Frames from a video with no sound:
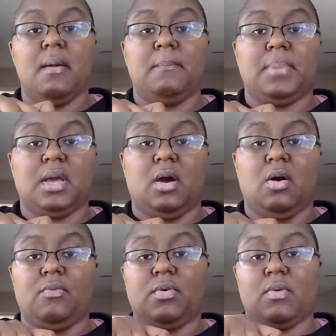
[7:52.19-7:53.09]
But
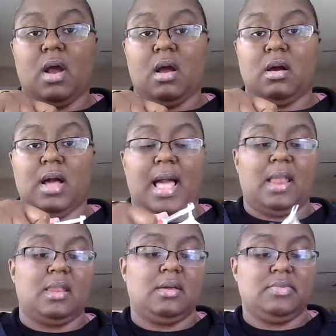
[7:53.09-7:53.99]
overall, I
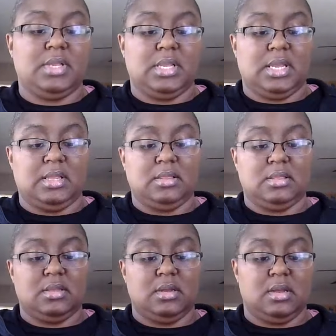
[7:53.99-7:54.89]
love the
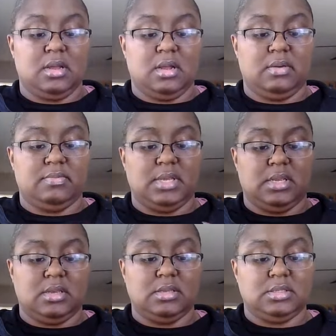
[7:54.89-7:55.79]
length of
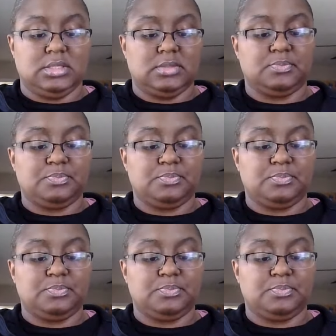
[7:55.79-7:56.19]
these.